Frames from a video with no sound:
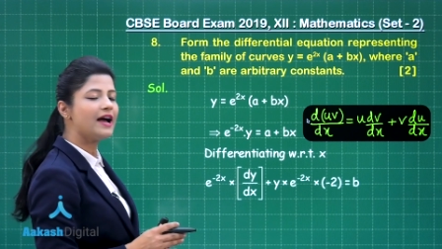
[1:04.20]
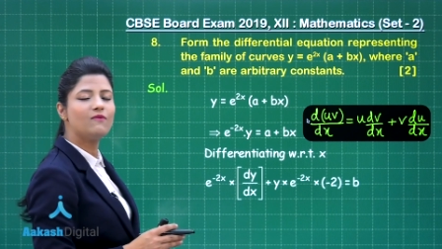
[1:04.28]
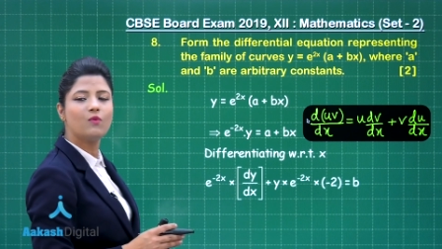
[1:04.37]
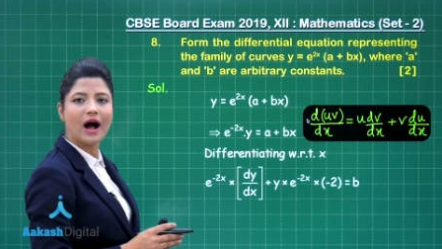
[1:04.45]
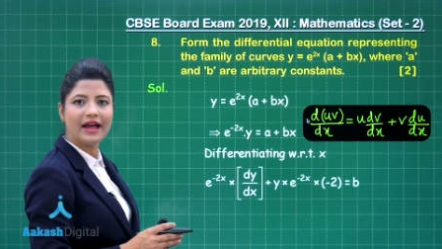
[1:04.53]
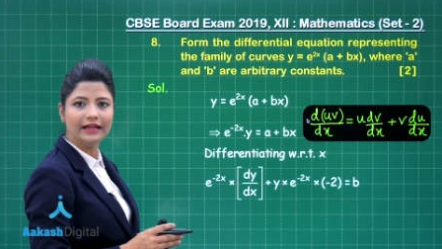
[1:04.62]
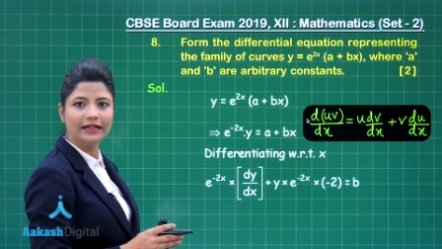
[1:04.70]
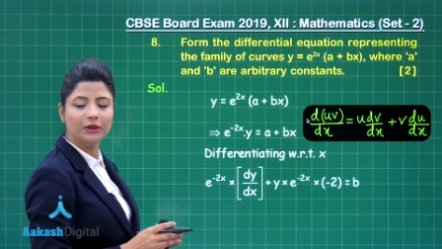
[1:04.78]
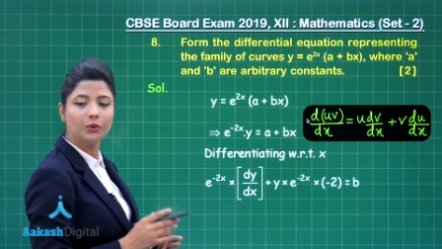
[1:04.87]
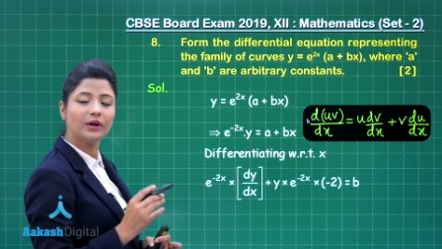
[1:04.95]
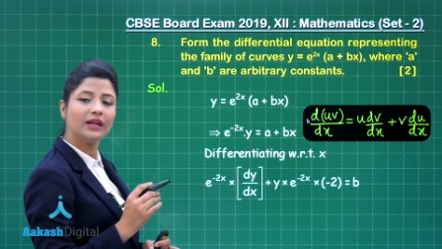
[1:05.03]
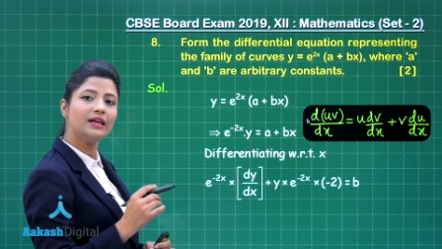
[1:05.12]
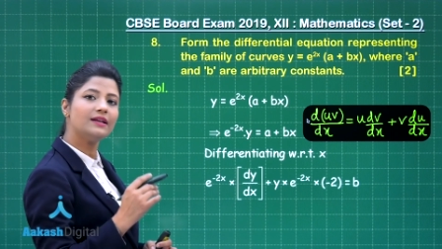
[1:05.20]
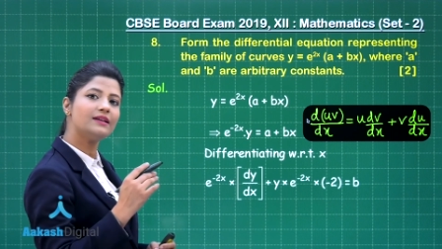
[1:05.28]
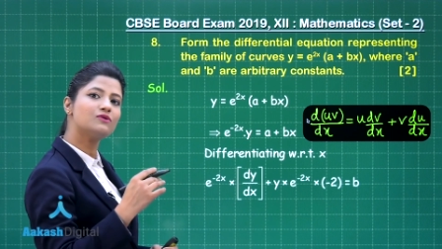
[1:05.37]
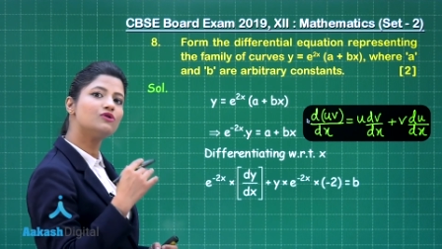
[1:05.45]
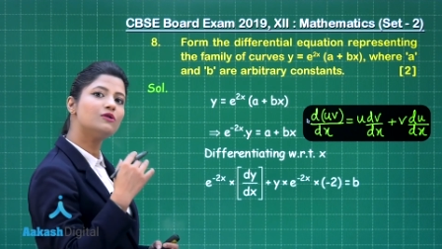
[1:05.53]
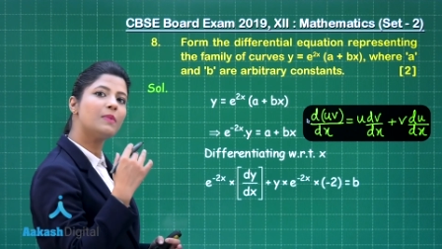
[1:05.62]
I have y into e
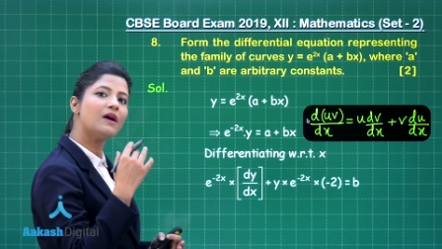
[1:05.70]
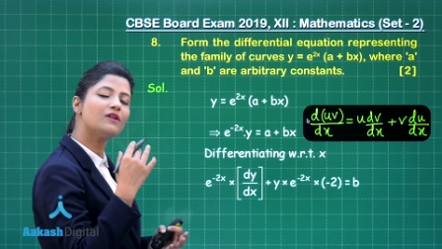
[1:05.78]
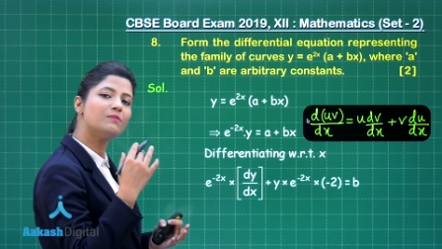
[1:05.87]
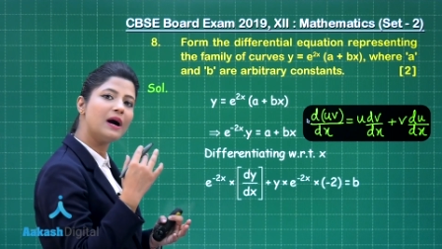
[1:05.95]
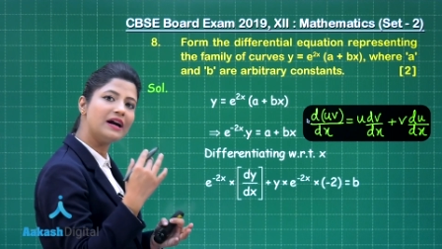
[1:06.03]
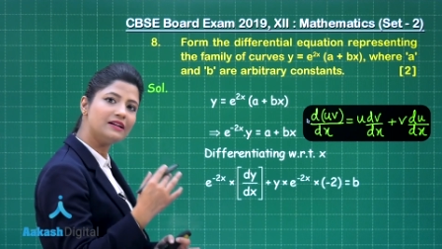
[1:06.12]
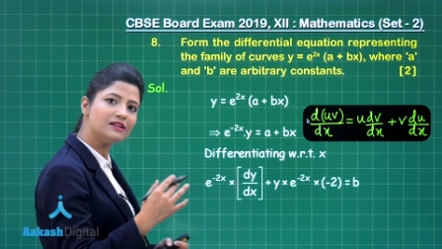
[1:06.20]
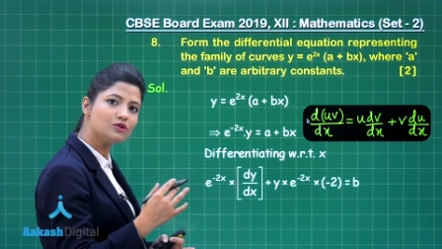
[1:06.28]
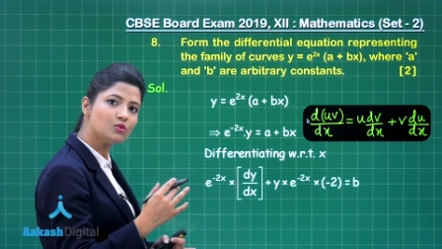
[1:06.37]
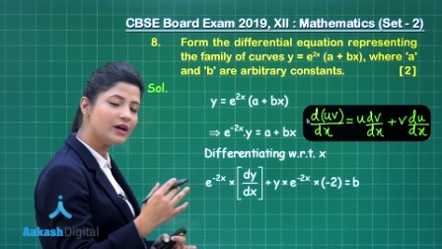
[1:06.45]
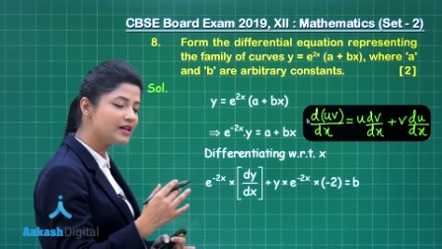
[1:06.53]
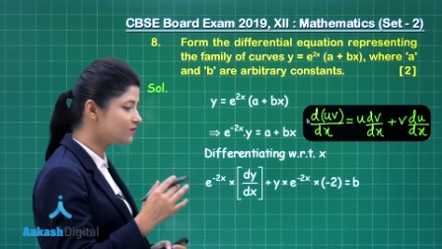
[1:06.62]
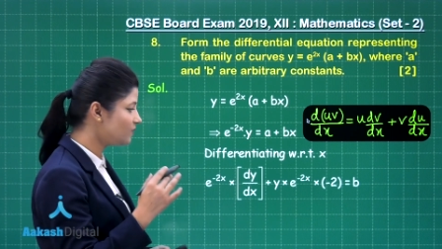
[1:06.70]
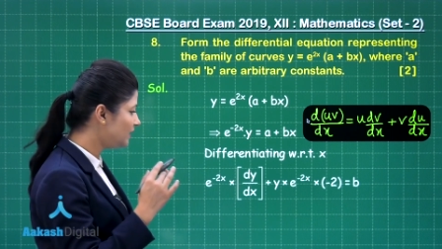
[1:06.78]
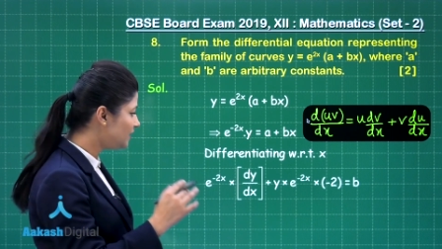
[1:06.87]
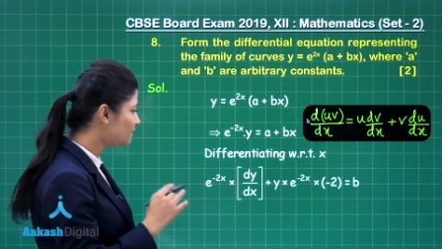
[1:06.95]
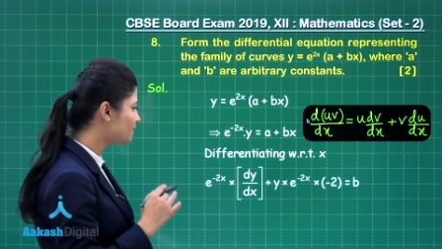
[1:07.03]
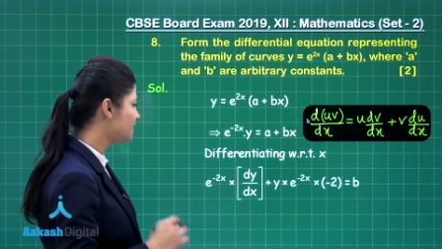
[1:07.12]
raised to the power minus two x, where
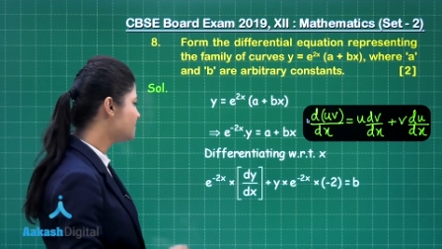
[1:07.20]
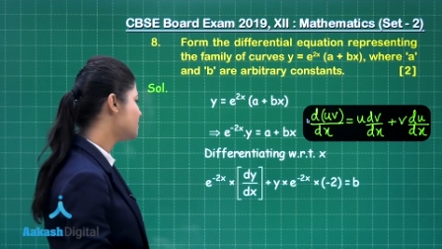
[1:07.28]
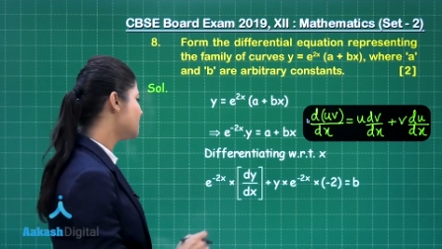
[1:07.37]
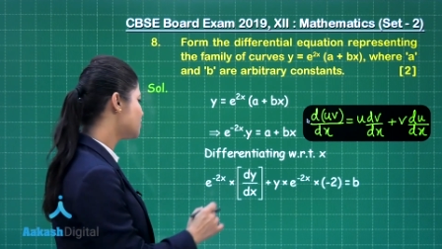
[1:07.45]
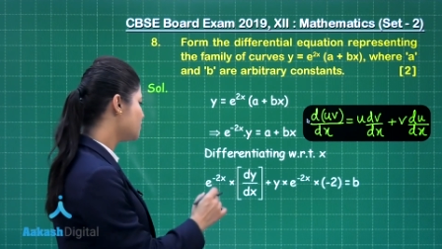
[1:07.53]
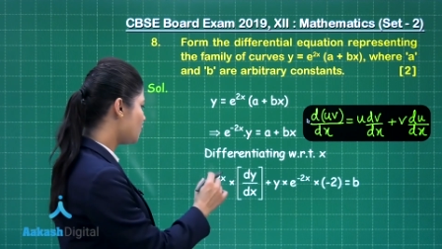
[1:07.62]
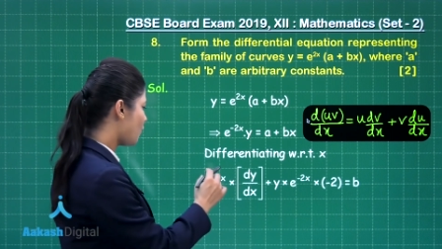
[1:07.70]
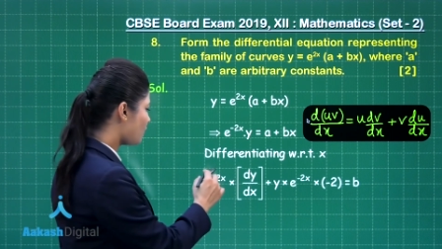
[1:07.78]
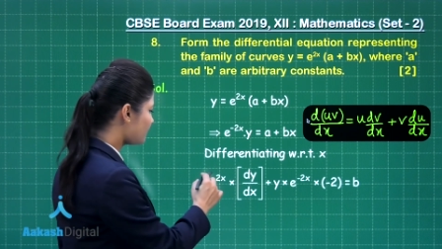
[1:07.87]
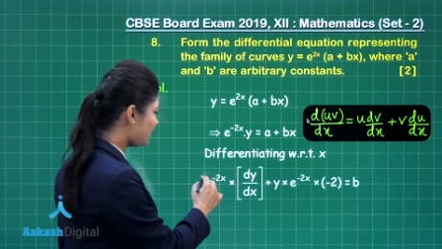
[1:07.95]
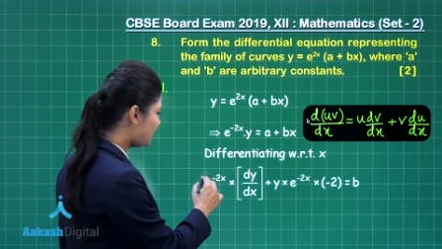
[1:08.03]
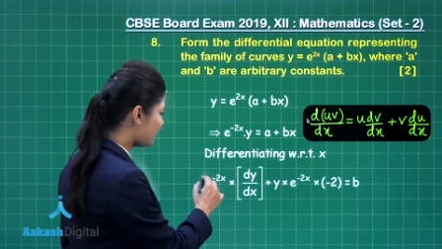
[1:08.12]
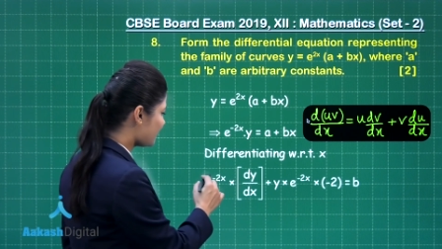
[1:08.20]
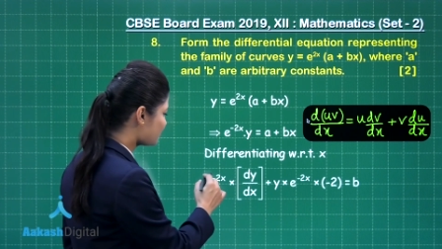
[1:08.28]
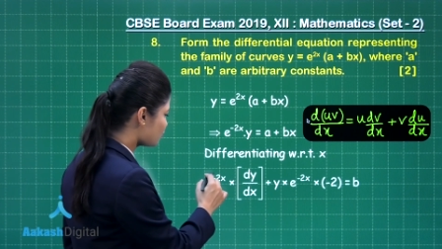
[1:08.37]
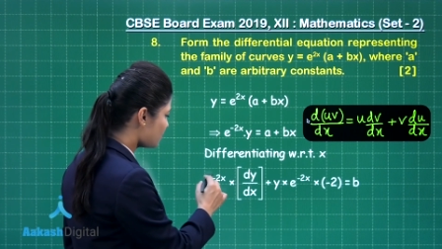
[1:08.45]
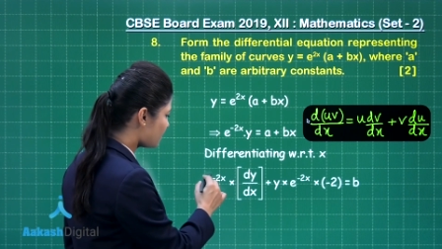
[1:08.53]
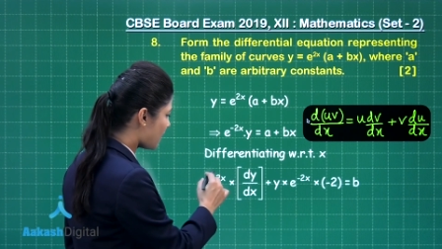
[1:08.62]
differentiation of e
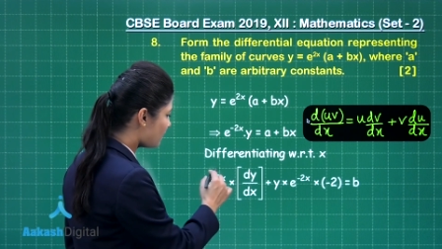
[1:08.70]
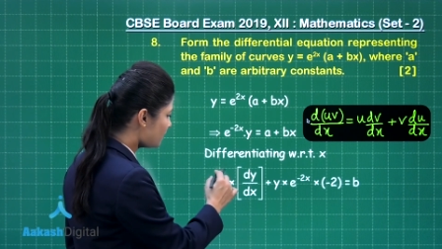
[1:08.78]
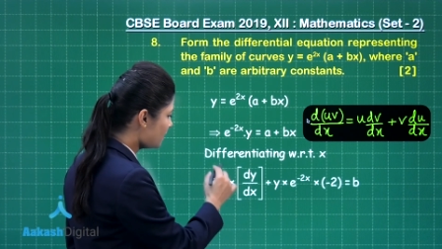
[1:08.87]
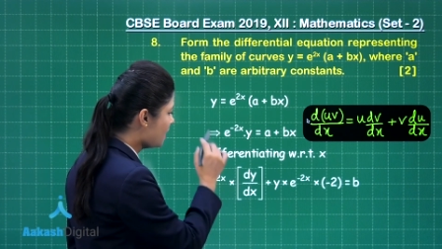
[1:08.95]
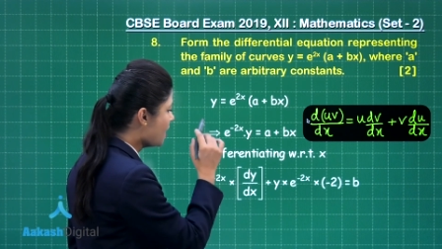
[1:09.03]
raised to the power